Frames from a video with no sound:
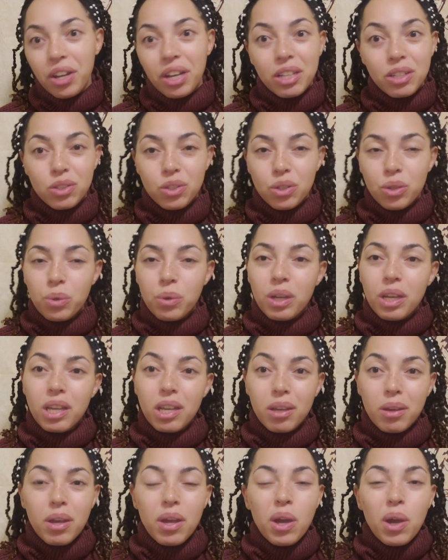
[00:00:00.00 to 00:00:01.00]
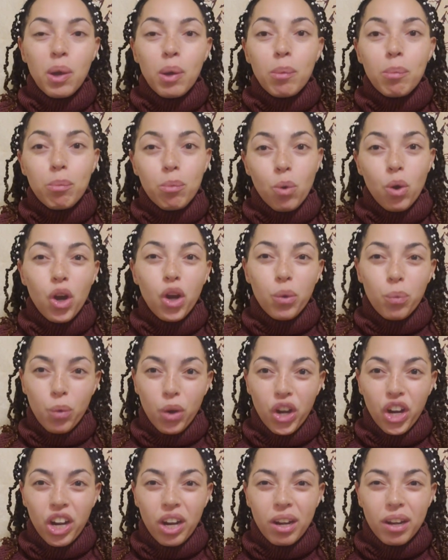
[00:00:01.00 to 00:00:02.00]
and doing more
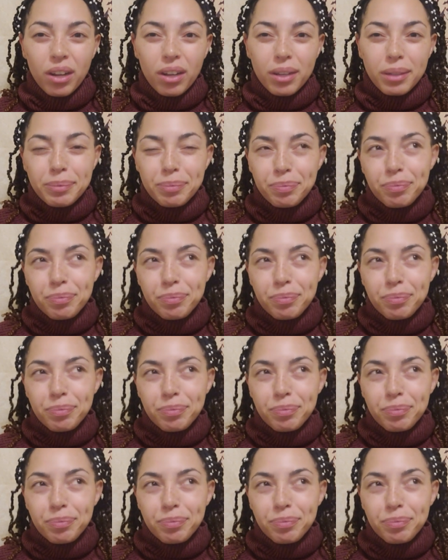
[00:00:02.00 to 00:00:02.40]
work.